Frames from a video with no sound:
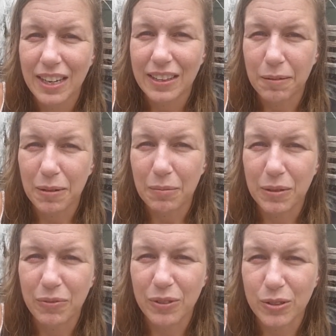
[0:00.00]
that made me
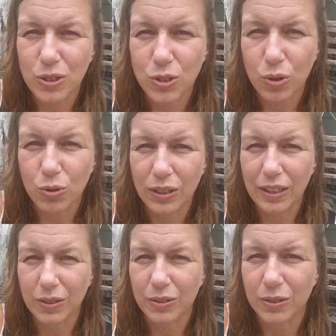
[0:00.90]
feel so
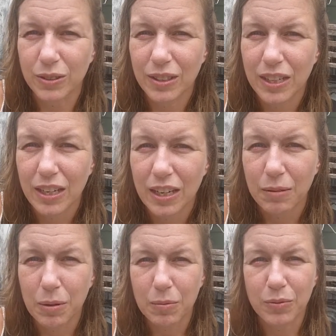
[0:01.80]
little,
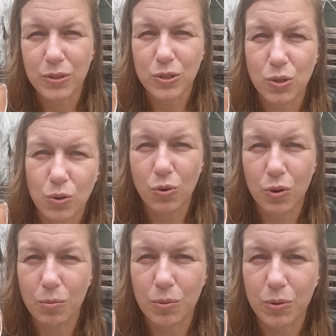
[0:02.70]
and made me feel so
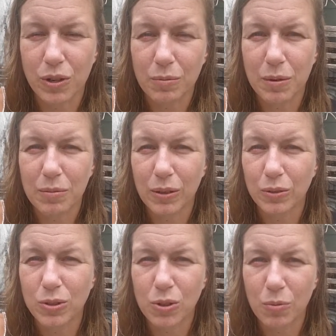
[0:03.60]
horrible, and made me
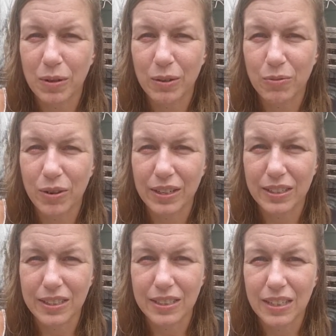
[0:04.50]
lose so many
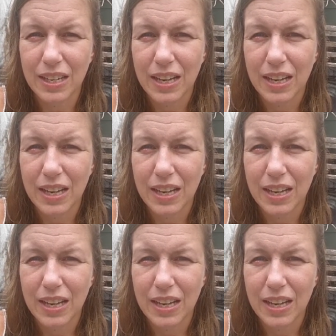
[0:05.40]
friends,